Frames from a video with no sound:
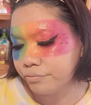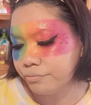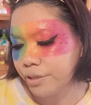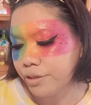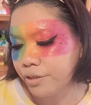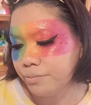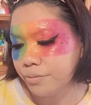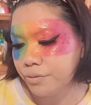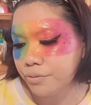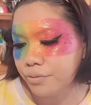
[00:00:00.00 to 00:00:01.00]
Medium
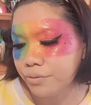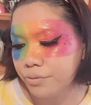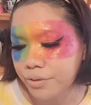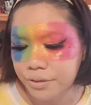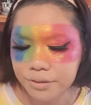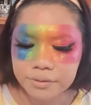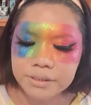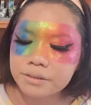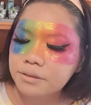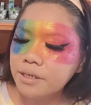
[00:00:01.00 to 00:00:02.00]
contour. So
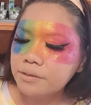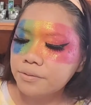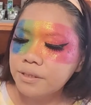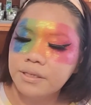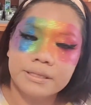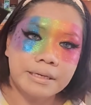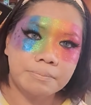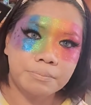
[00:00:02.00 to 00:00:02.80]
let's start with the deep